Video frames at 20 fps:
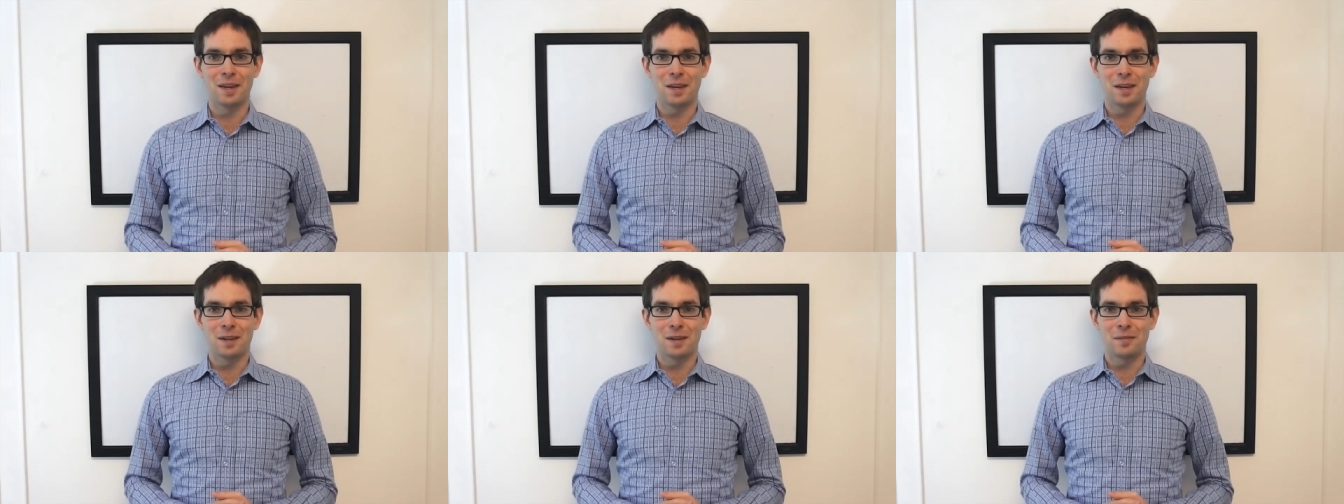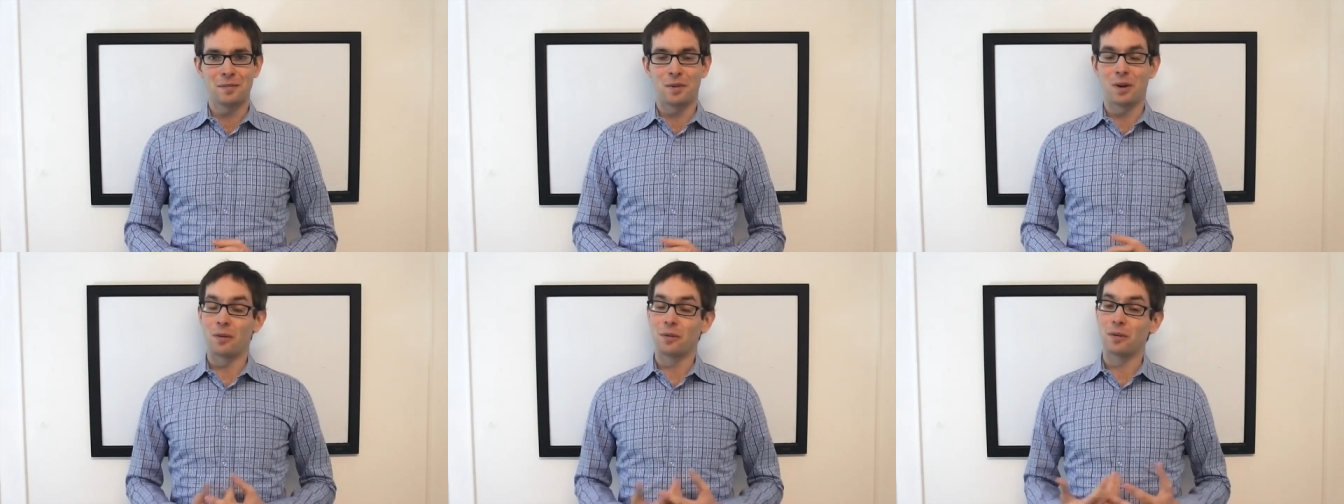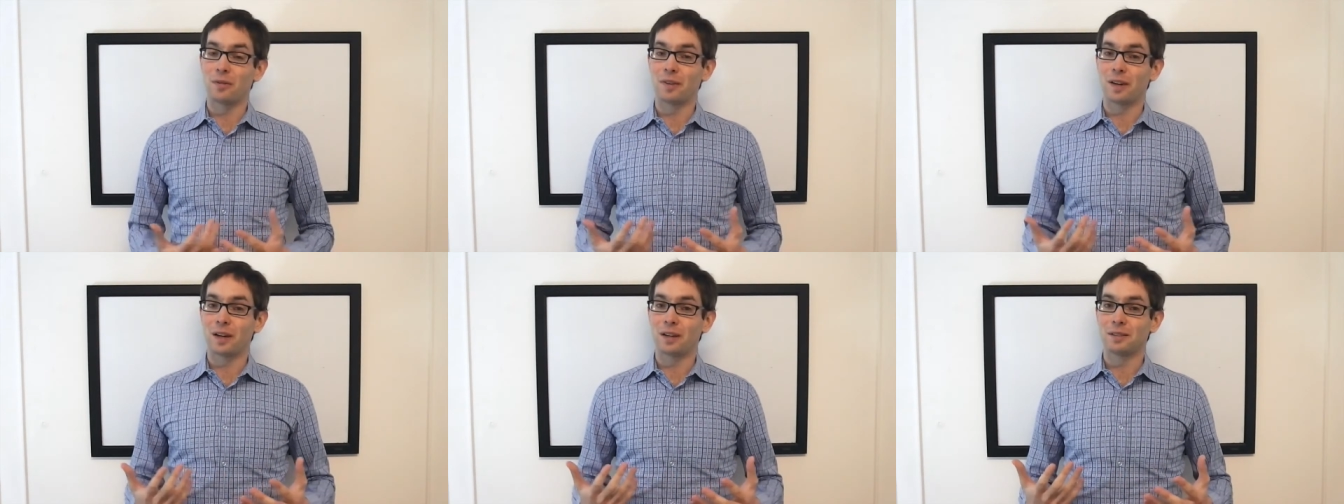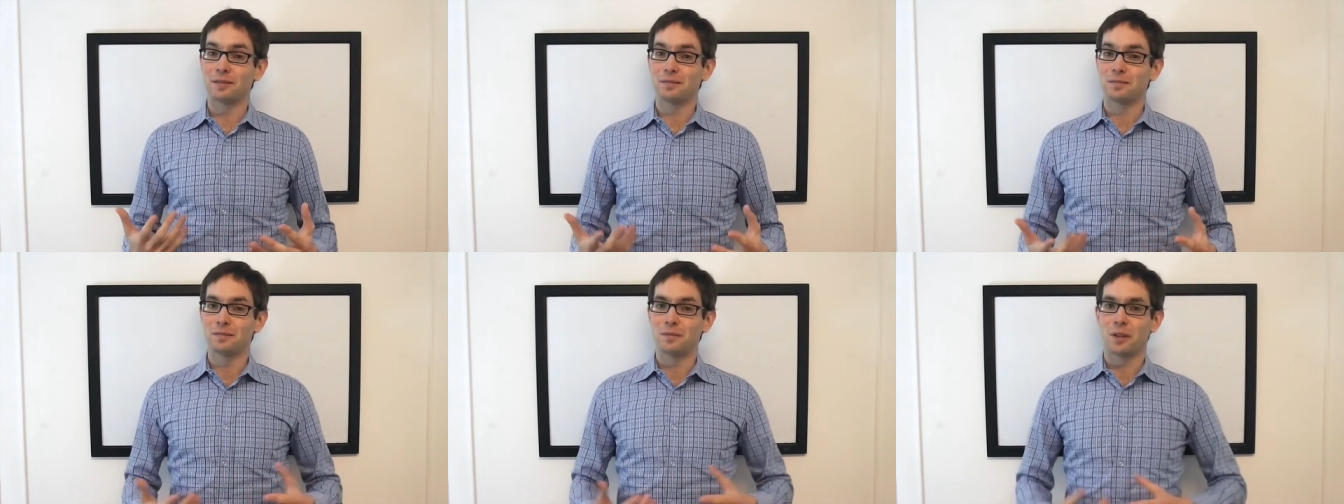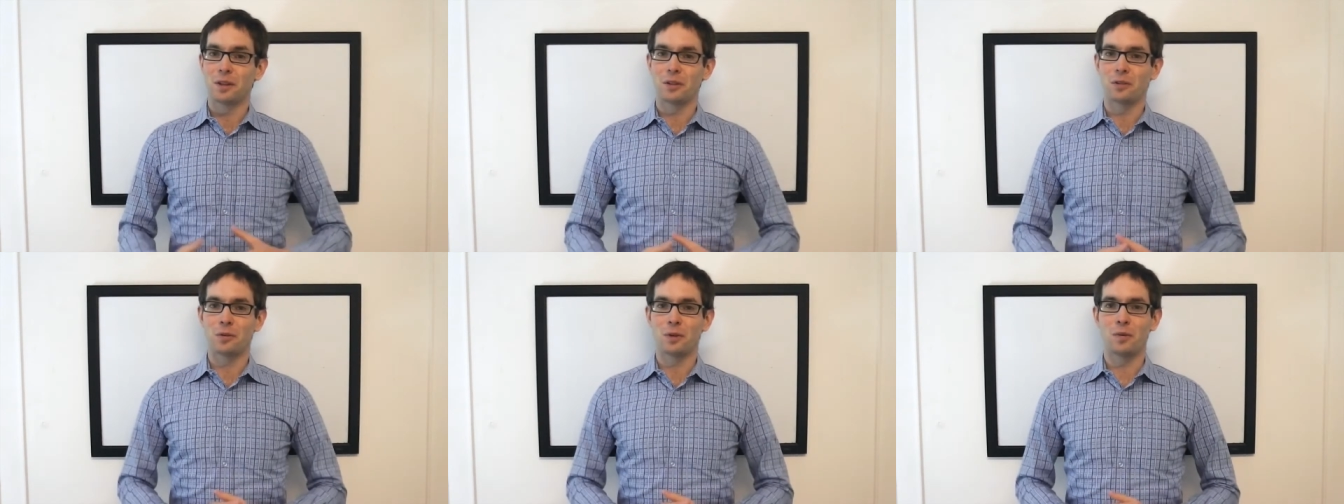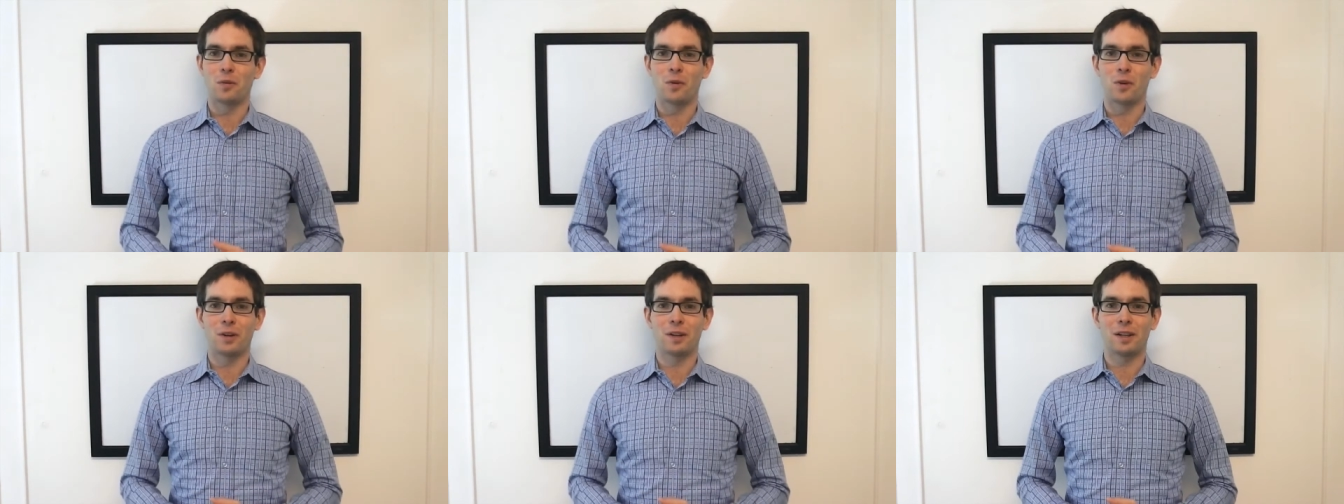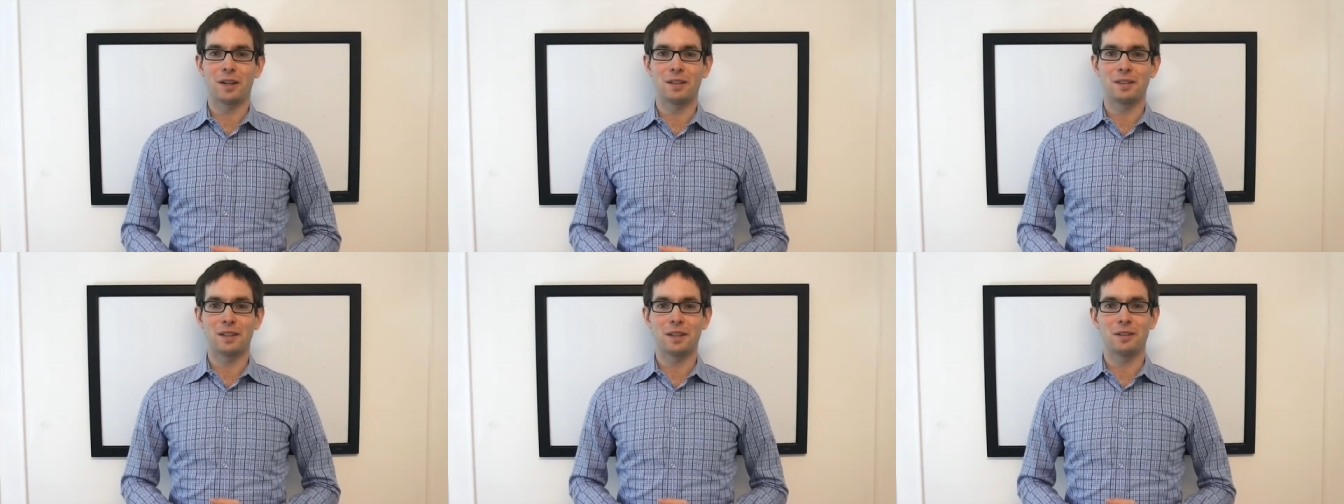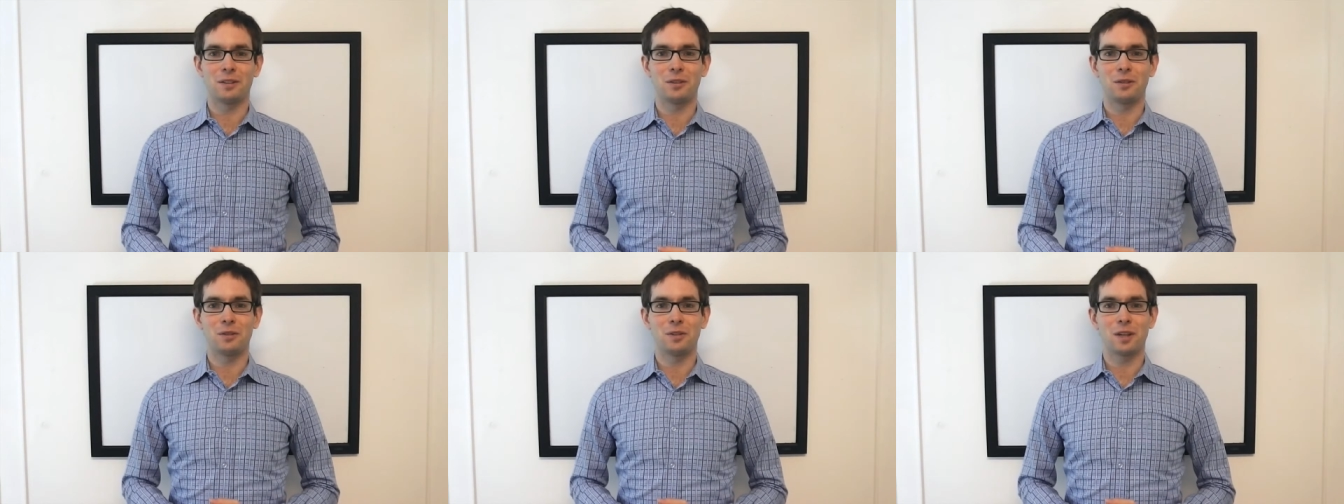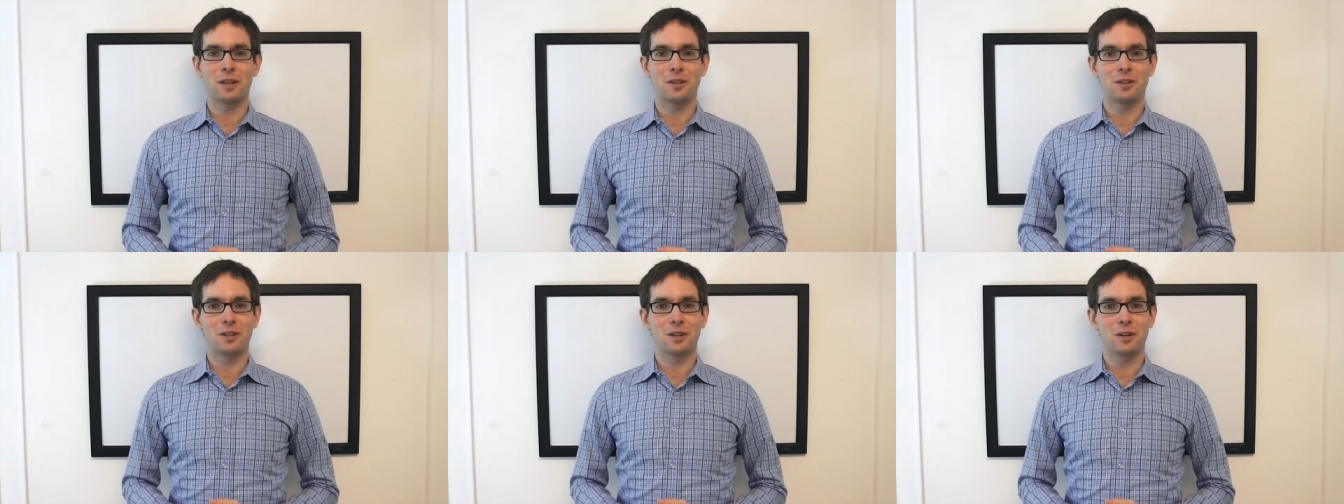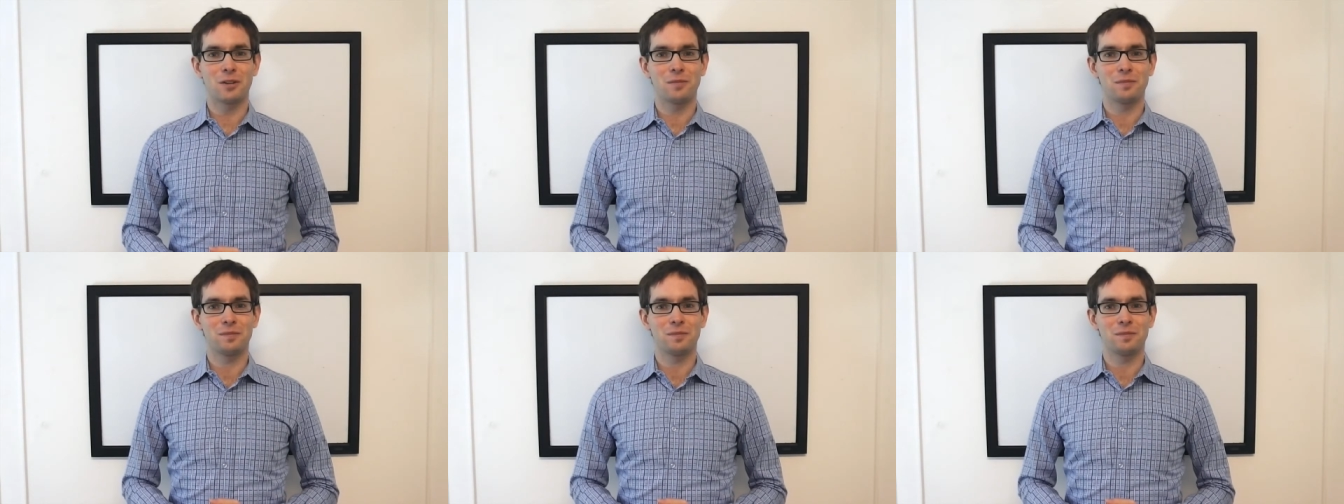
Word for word: But we've got three more kids on Tuesday's show.